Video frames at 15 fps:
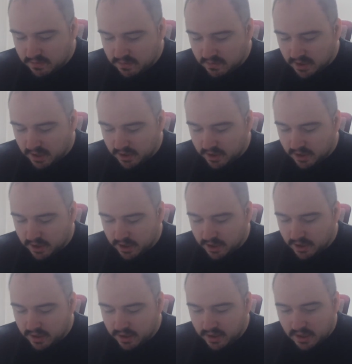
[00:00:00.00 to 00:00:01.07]
that look good.
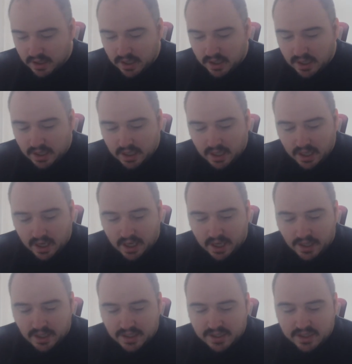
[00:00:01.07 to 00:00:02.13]

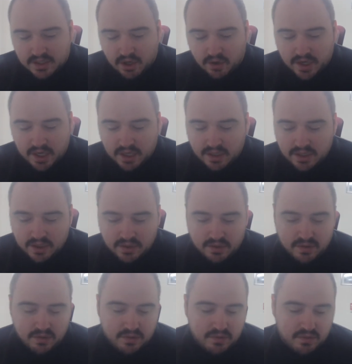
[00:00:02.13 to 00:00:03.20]
This is going
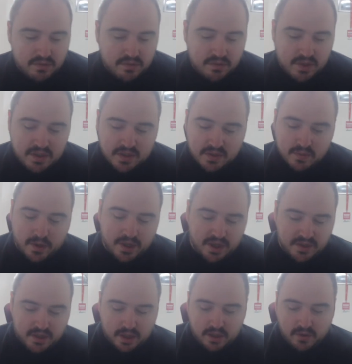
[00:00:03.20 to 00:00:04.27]
into. This is where they
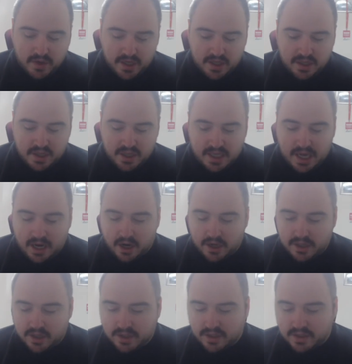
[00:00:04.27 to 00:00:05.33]
start going into the
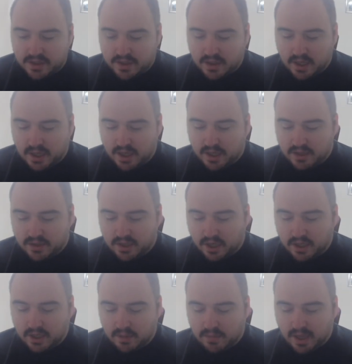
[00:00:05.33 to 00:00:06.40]
characters. They're
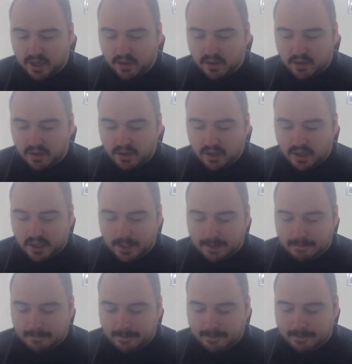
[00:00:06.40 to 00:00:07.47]
talking about
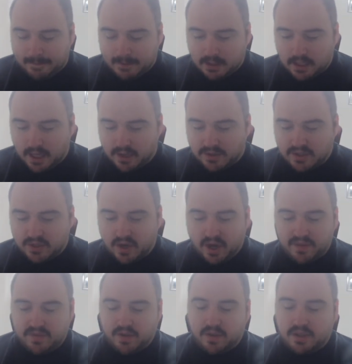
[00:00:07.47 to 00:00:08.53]
Cloud
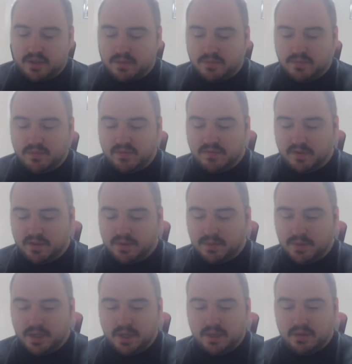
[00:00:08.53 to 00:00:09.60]
Strife on this first
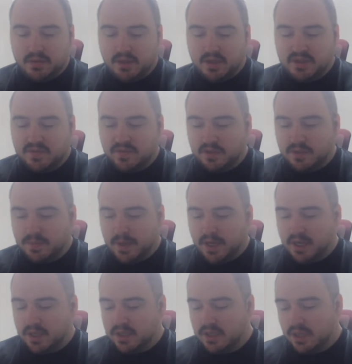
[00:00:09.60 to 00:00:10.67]

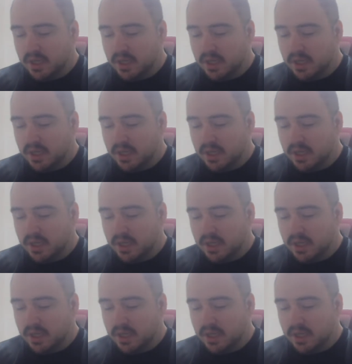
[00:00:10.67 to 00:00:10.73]
page.